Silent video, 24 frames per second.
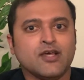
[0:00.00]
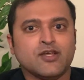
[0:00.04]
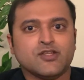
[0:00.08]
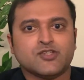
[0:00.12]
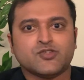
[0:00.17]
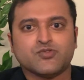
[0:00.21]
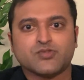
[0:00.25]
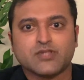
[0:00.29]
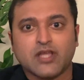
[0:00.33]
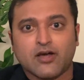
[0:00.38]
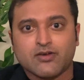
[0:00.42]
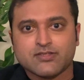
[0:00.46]

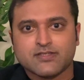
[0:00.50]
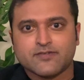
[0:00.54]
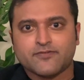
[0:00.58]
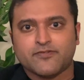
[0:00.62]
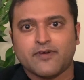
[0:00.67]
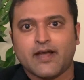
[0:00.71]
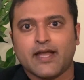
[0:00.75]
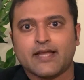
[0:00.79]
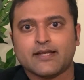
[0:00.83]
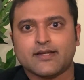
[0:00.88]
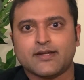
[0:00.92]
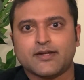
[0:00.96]

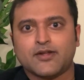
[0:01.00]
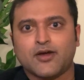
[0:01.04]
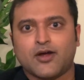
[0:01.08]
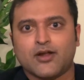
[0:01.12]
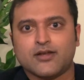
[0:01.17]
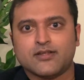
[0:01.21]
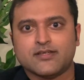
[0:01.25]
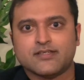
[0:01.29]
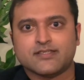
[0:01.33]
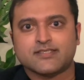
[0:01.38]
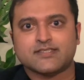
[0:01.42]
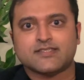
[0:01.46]

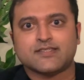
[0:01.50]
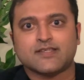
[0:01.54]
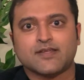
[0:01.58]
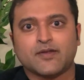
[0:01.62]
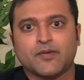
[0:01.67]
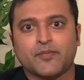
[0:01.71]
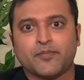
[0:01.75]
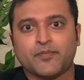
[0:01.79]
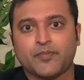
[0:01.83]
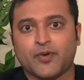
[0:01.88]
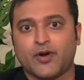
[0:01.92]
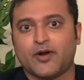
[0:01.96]
$2,500
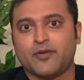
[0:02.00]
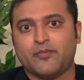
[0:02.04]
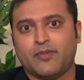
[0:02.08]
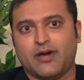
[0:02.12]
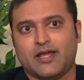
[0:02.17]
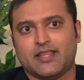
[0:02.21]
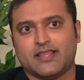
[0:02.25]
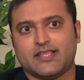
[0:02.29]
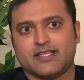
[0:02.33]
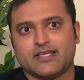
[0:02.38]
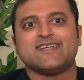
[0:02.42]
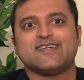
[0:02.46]
per month.